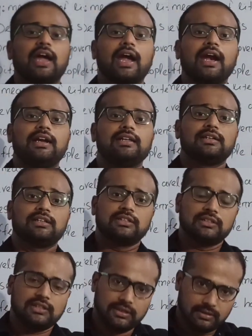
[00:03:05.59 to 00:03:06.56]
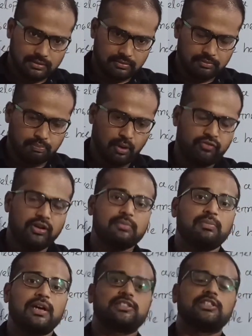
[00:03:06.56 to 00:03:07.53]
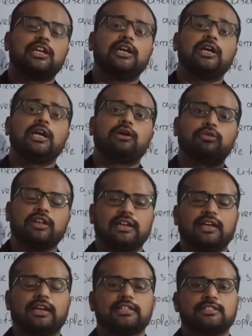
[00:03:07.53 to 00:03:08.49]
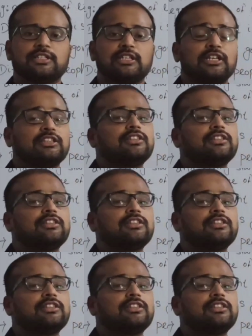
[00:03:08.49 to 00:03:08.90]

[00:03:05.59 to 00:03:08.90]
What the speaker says: and the profit margin he could increase.